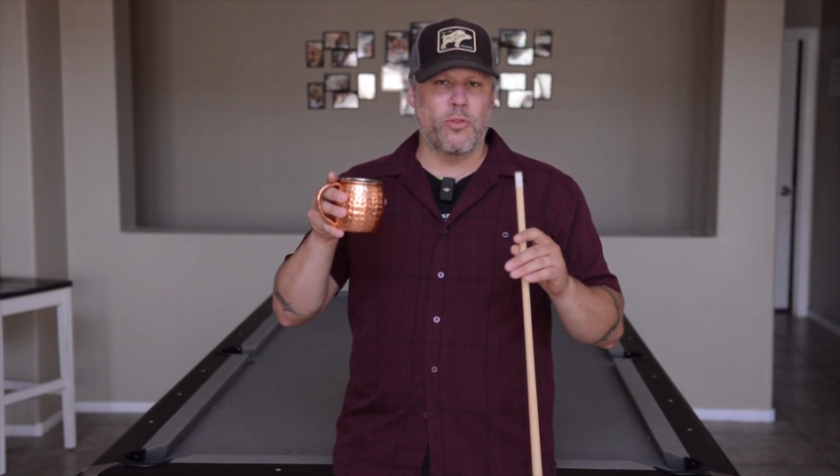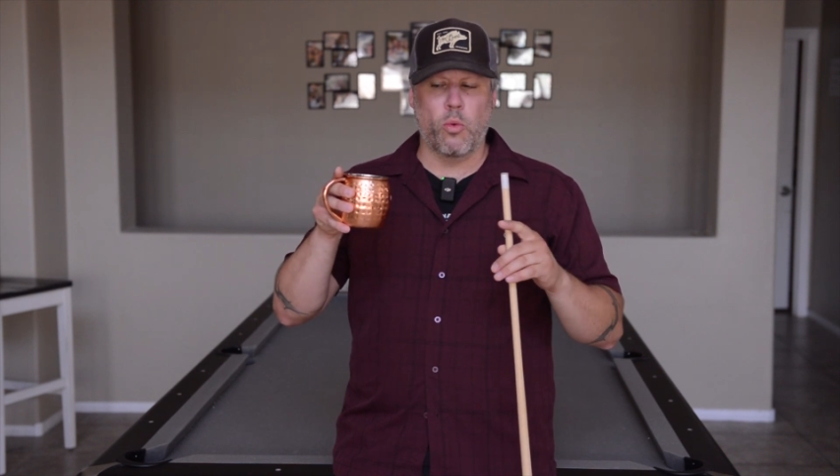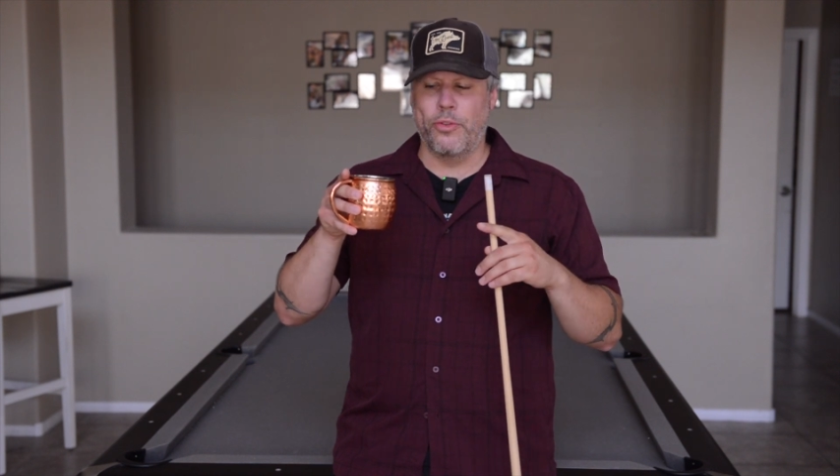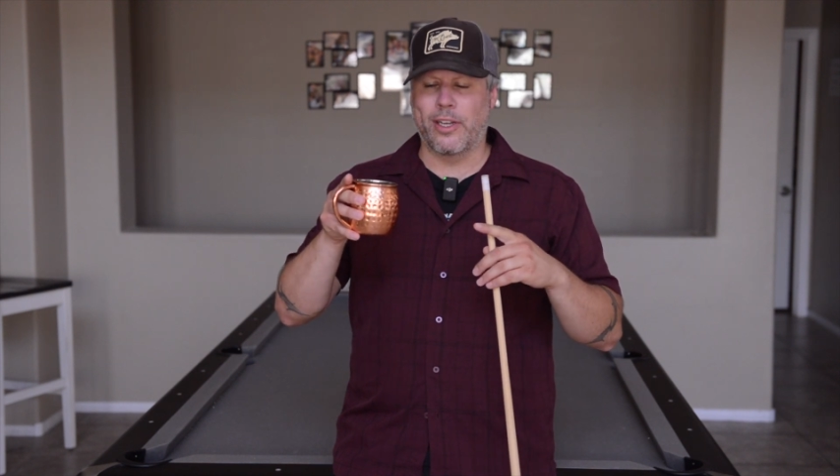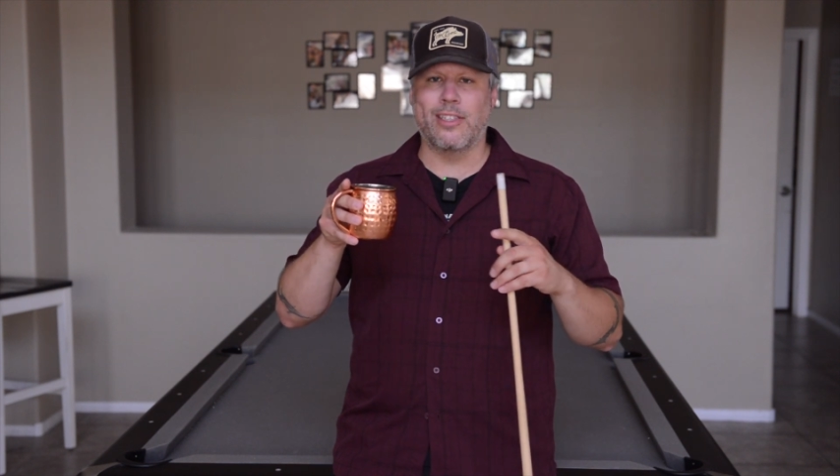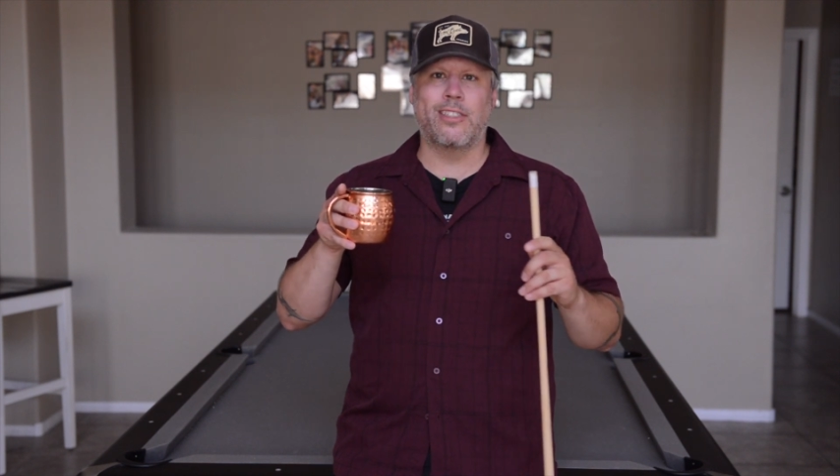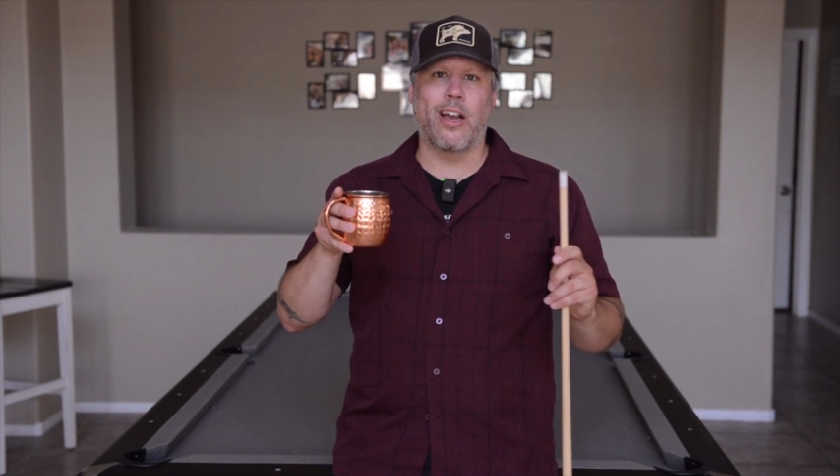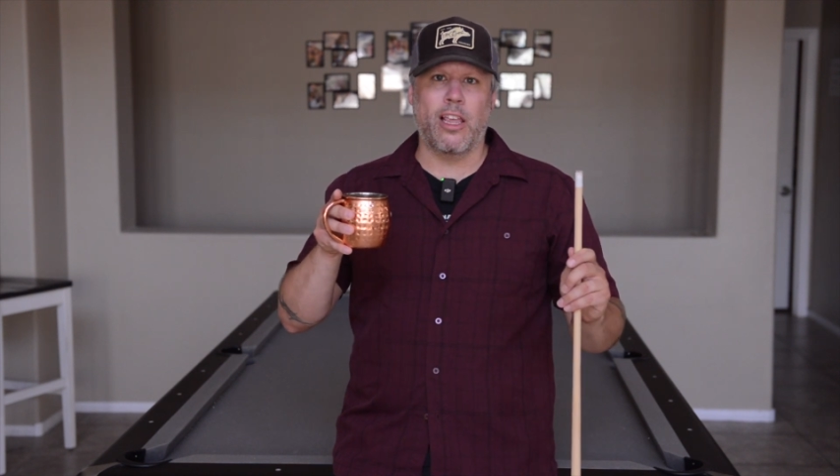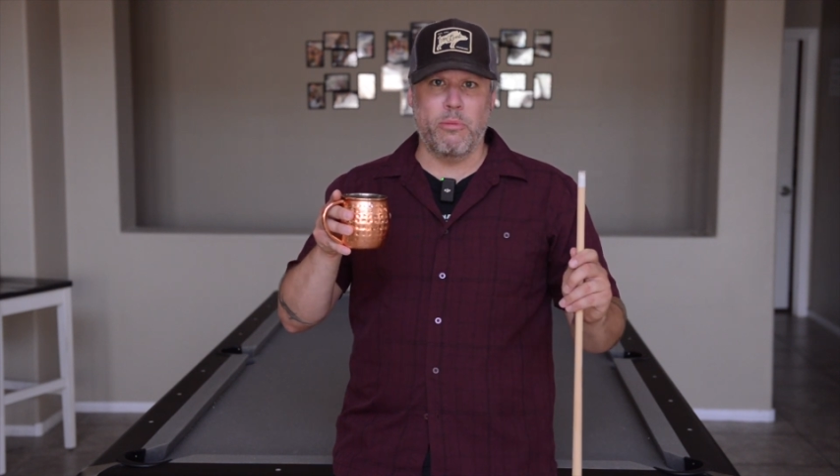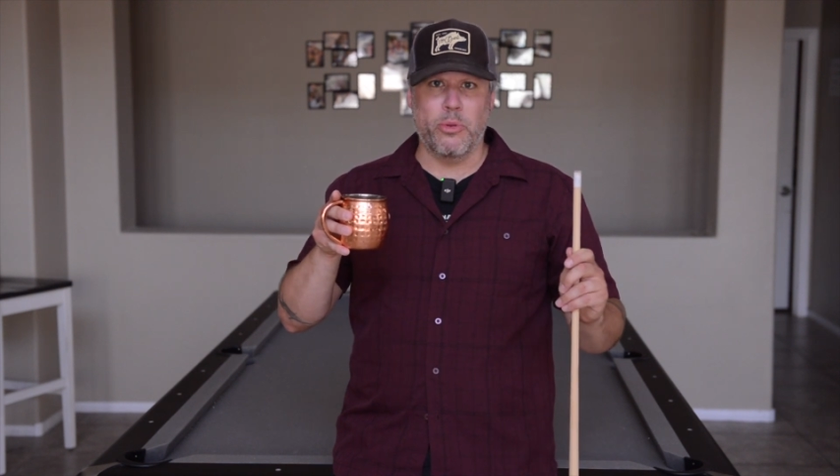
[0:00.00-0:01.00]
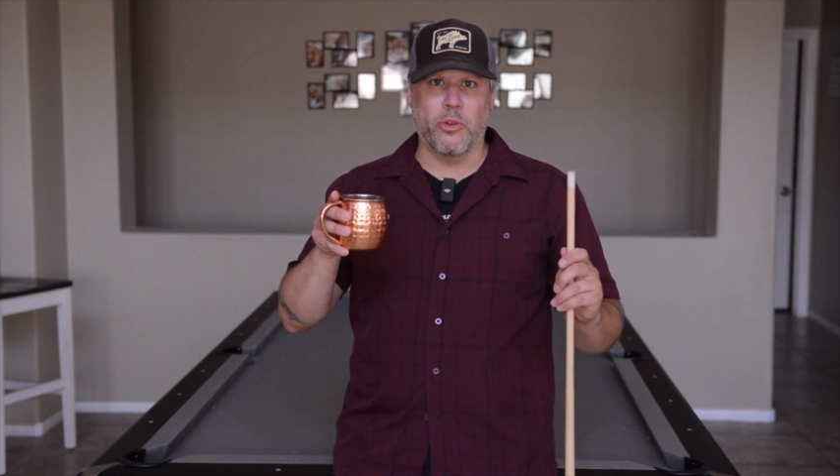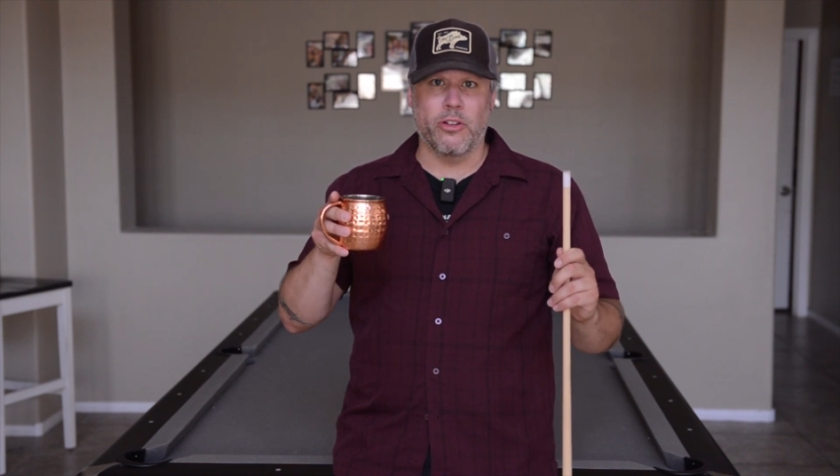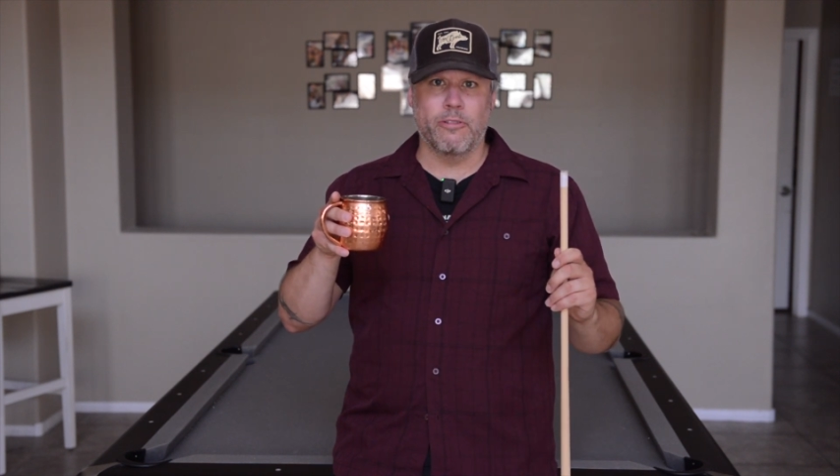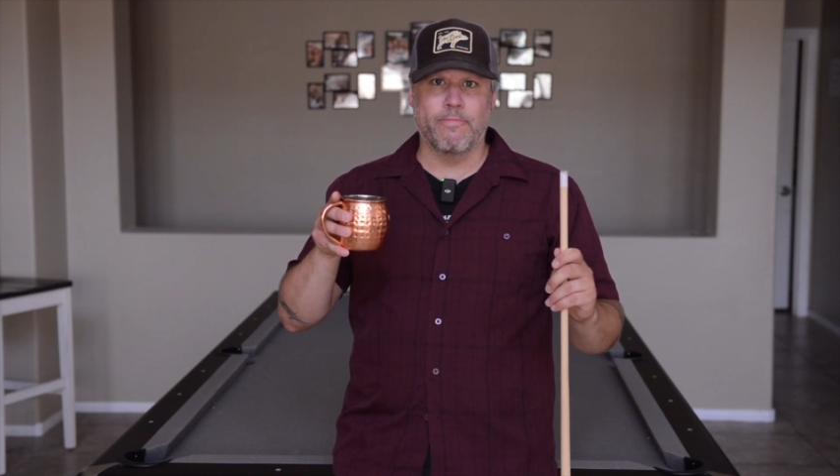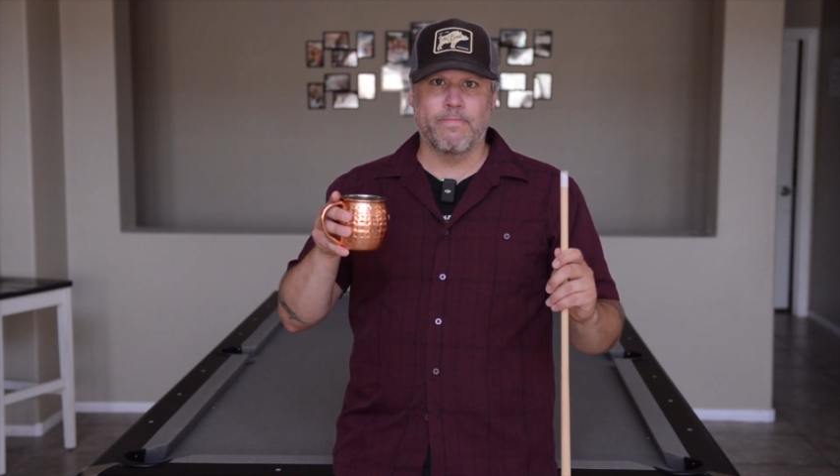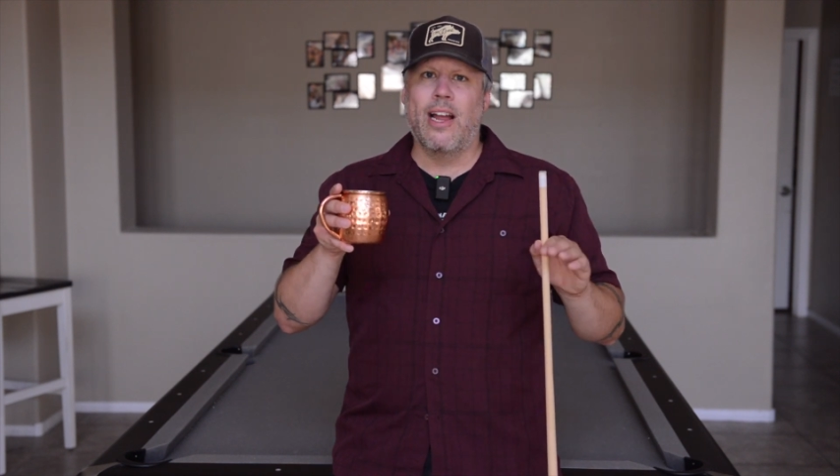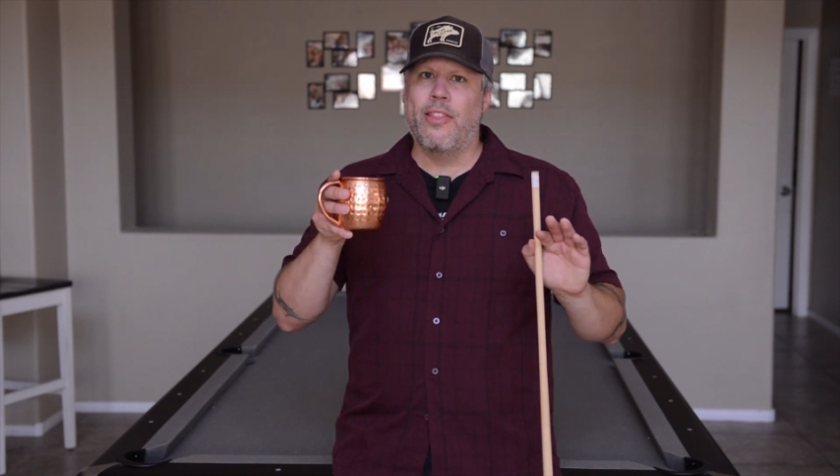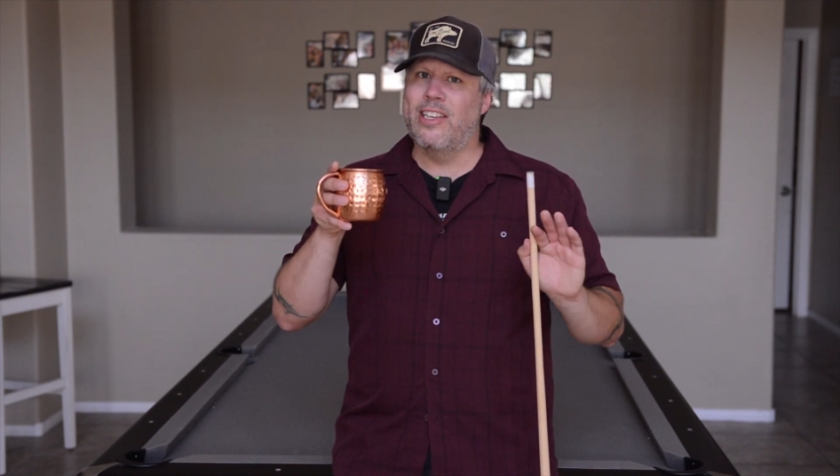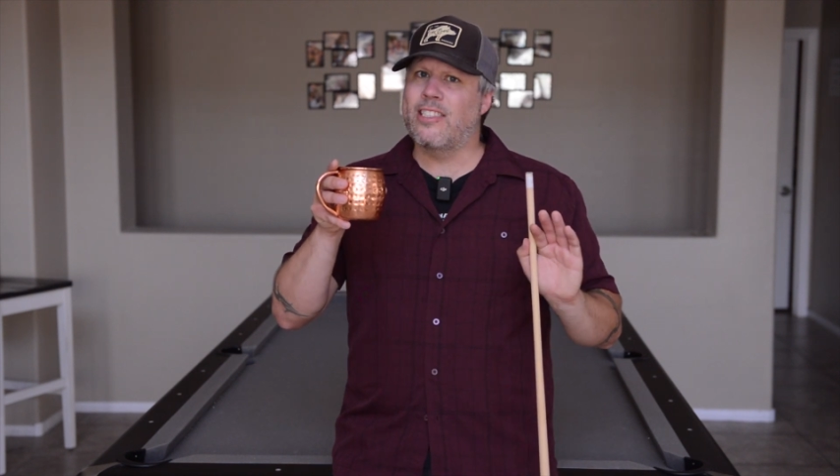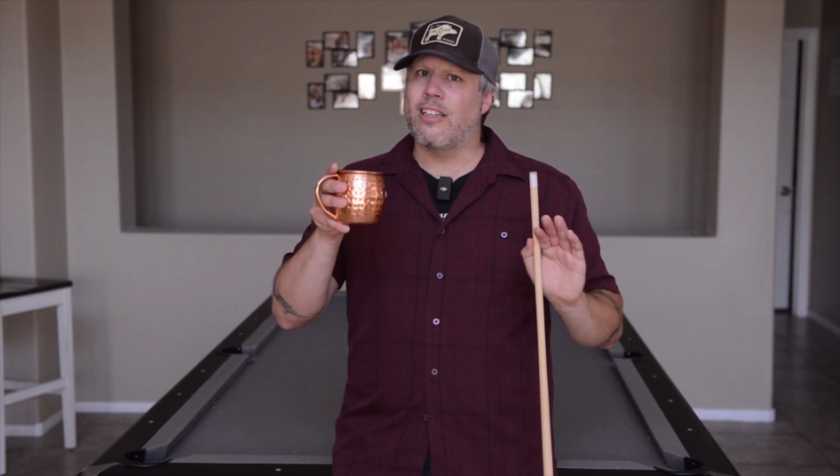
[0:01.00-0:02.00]
with the Kentucky Mule.
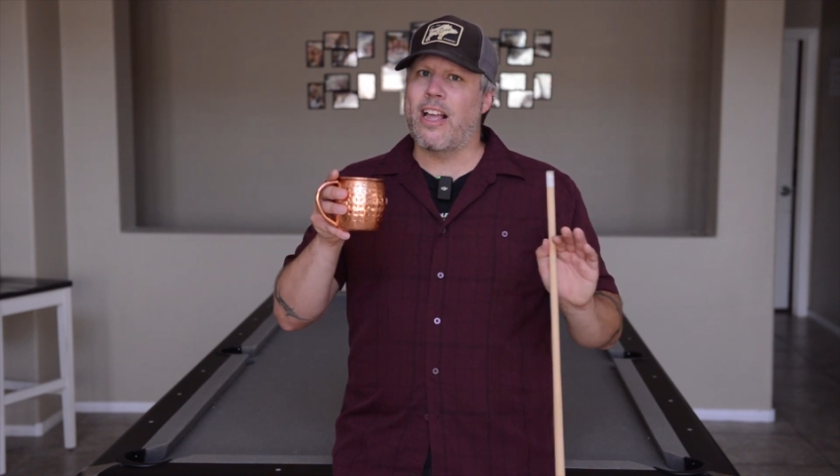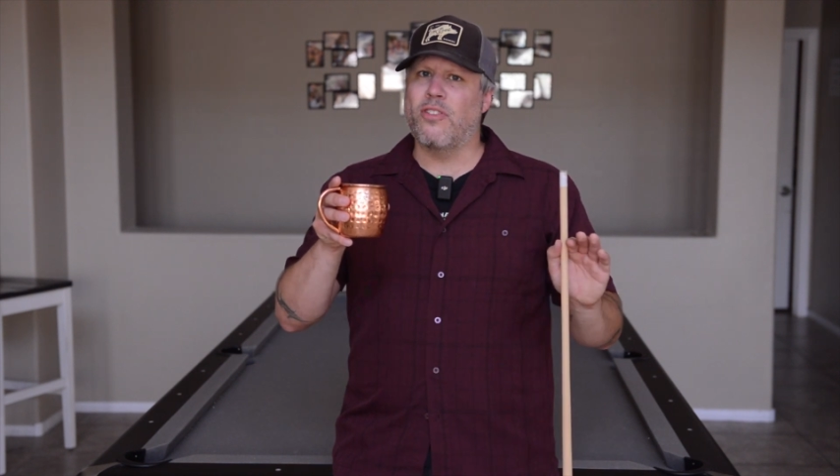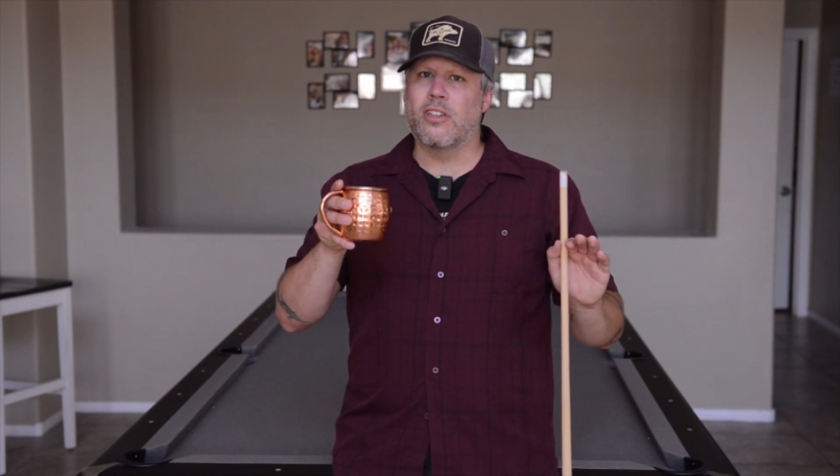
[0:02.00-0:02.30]
This delightful